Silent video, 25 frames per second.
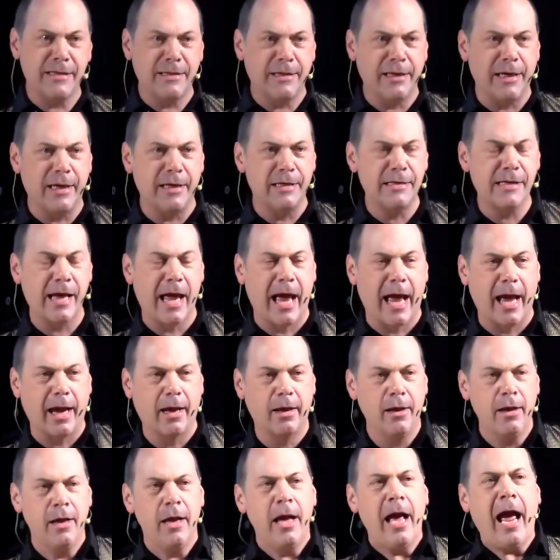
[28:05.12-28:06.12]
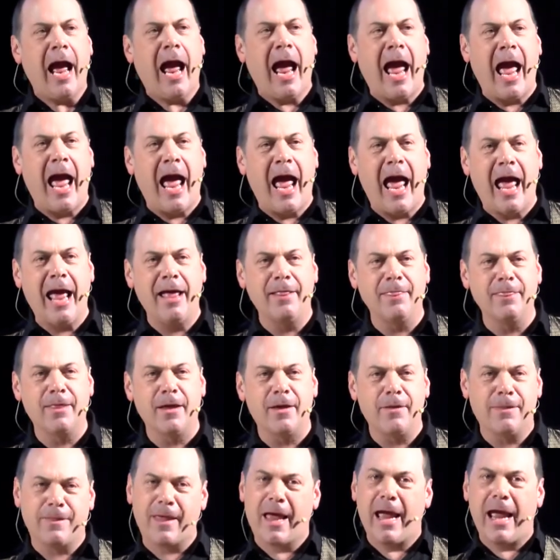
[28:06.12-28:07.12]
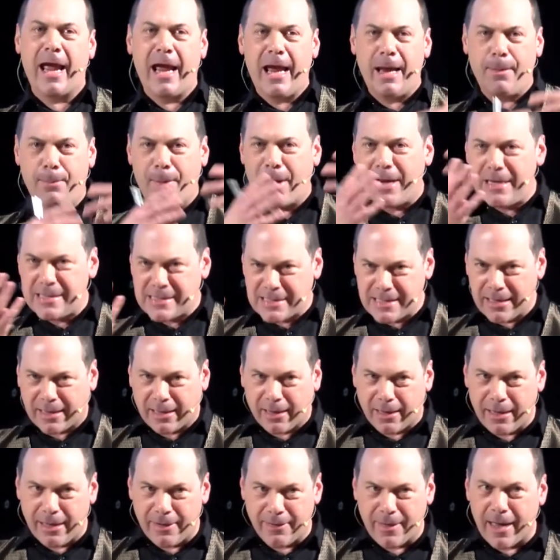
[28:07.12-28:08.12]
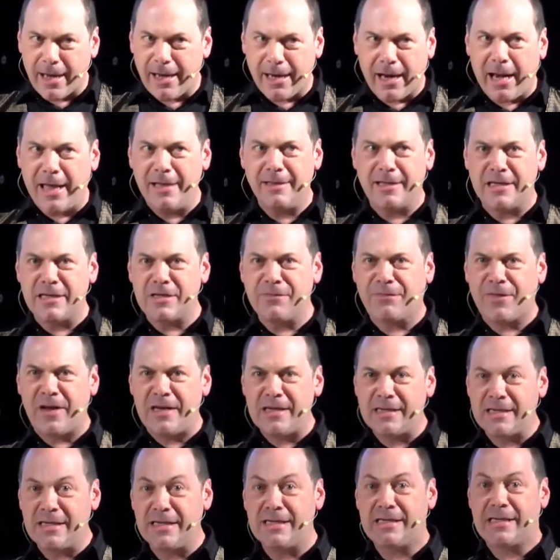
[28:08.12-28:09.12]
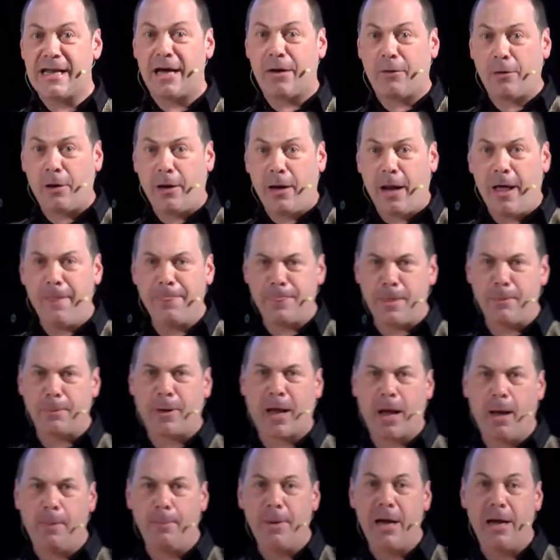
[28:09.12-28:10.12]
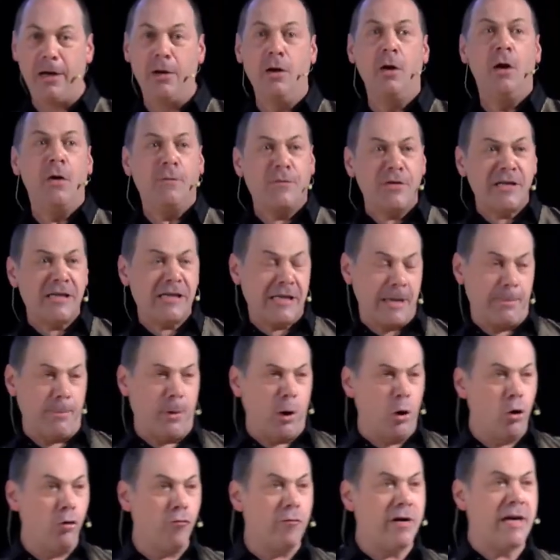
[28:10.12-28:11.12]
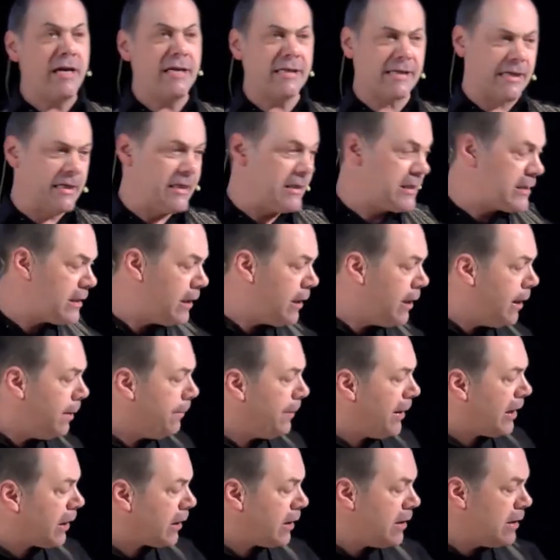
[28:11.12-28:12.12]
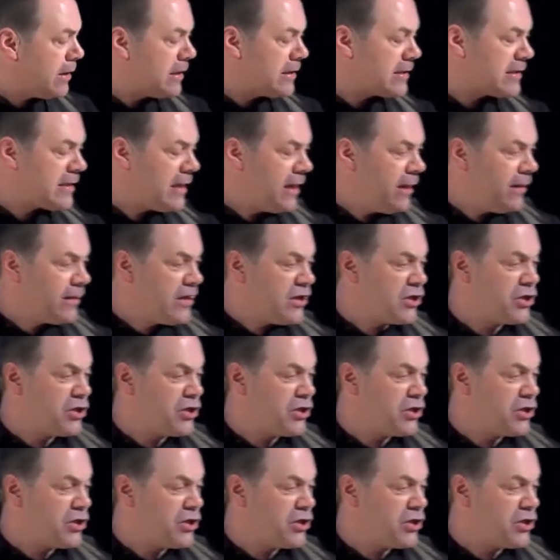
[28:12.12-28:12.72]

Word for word: the attack, and that they basically then let the defenses down and let them come in for similar reasons. Because this